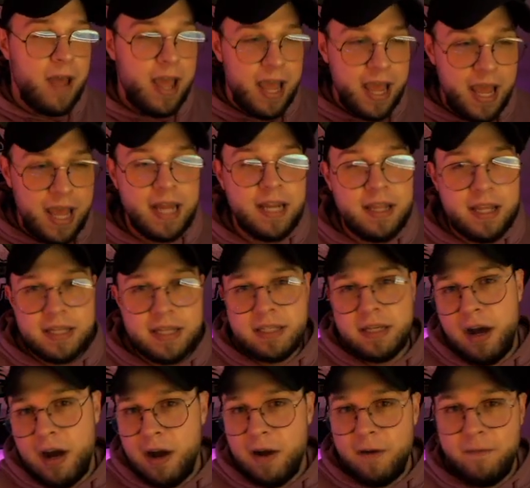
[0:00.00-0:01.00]
in this
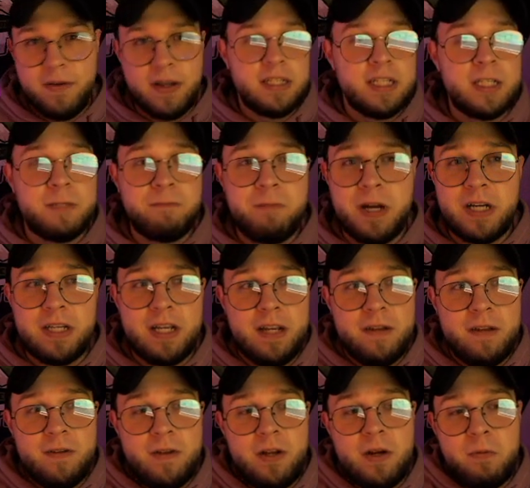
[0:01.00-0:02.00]
offense,
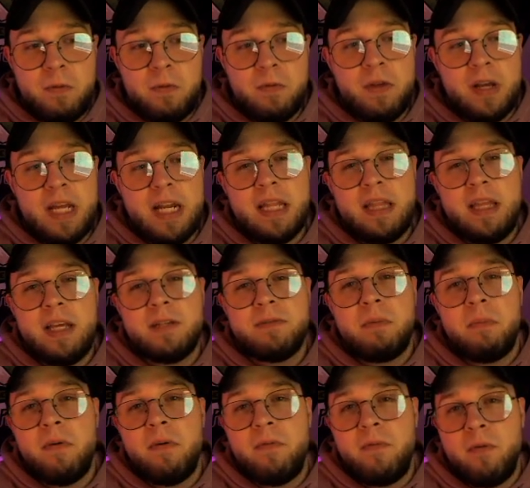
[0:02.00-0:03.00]
especially, when we're looking at things from a